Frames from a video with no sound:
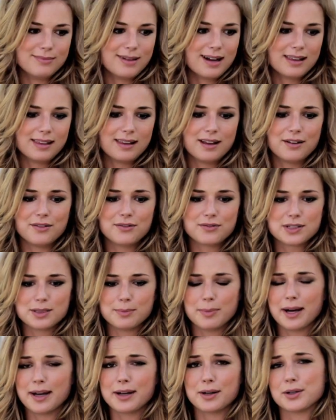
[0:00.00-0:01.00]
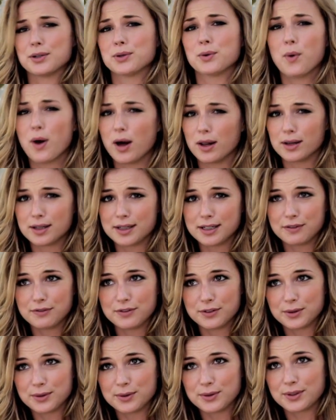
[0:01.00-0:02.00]
I love to buy good quality
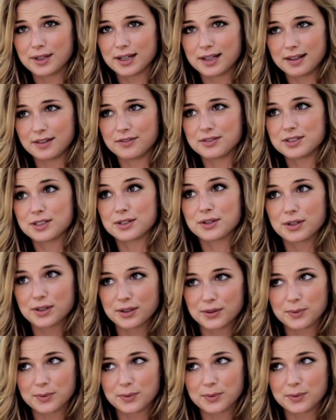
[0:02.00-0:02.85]
food. I love to cook as